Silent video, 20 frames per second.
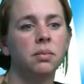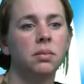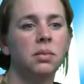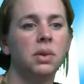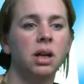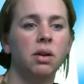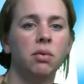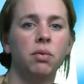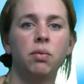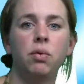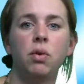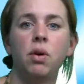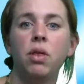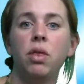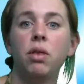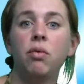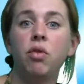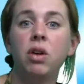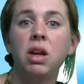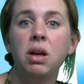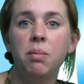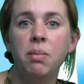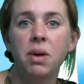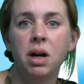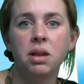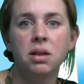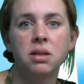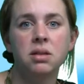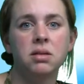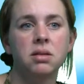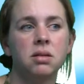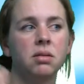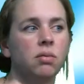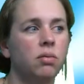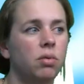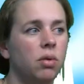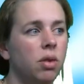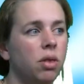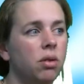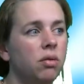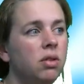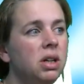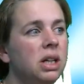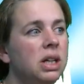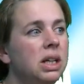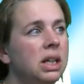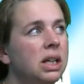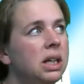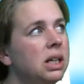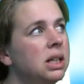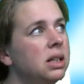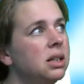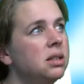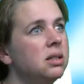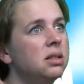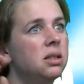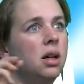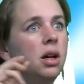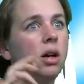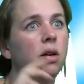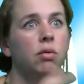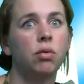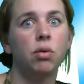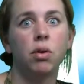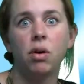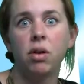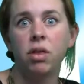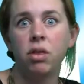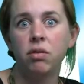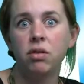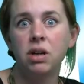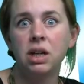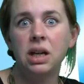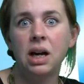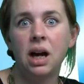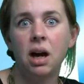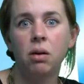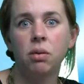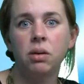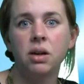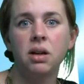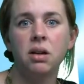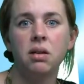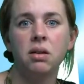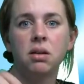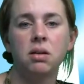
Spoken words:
like for 3 months, for 3 years, for 3 hours.